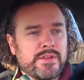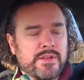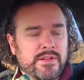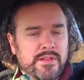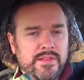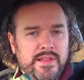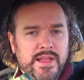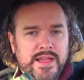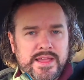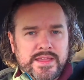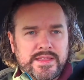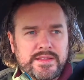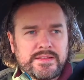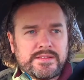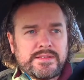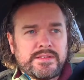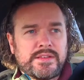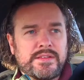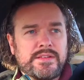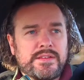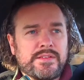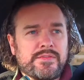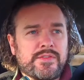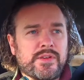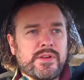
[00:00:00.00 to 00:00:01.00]
clients
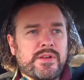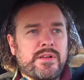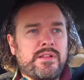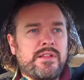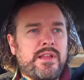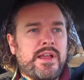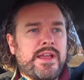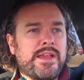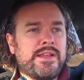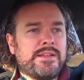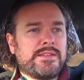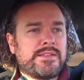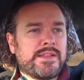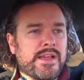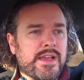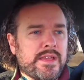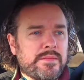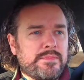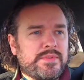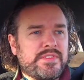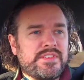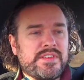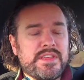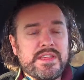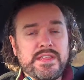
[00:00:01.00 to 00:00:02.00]
and different client
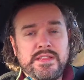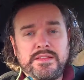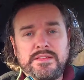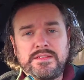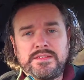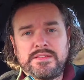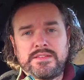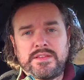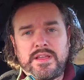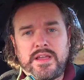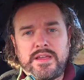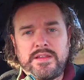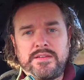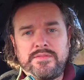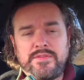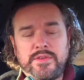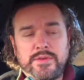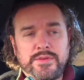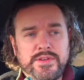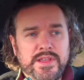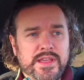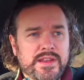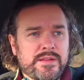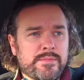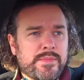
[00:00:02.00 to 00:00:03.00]
types inside of
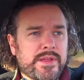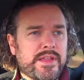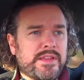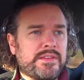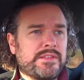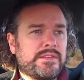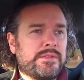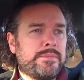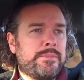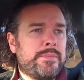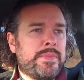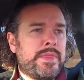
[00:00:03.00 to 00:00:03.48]
your database.